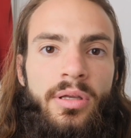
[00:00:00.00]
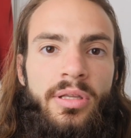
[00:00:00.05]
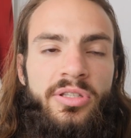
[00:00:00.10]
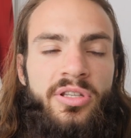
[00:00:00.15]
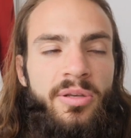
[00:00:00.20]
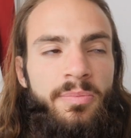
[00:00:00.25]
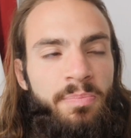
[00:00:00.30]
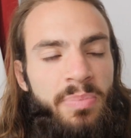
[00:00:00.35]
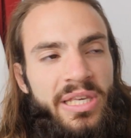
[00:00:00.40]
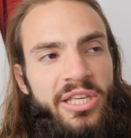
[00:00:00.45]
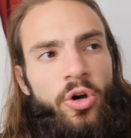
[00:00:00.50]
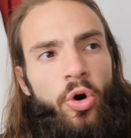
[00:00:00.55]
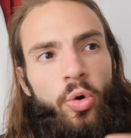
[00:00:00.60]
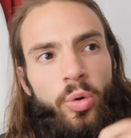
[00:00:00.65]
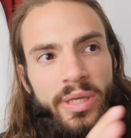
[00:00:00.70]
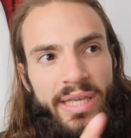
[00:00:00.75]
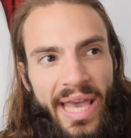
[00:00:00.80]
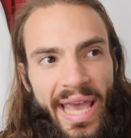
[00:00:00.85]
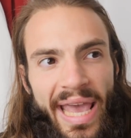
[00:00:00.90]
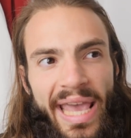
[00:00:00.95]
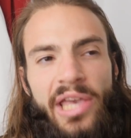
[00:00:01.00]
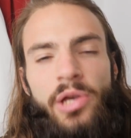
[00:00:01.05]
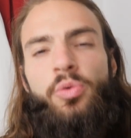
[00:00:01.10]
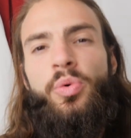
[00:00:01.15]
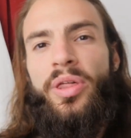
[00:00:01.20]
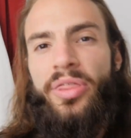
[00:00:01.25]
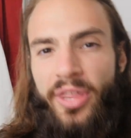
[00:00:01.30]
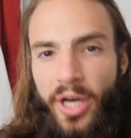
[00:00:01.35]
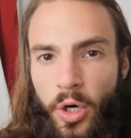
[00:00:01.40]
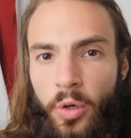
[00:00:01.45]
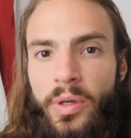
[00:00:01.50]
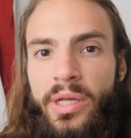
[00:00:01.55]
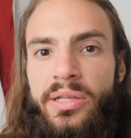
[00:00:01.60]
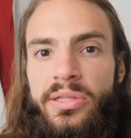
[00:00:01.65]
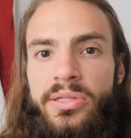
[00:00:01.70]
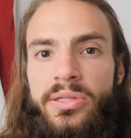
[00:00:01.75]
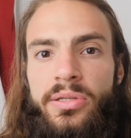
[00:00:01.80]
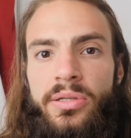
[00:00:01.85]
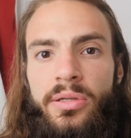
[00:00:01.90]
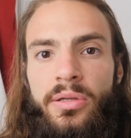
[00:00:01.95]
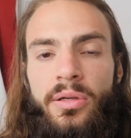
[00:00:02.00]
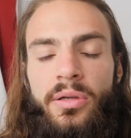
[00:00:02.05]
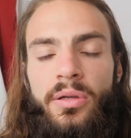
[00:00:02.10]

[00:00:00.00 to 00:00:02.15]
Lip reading: to be okay without it,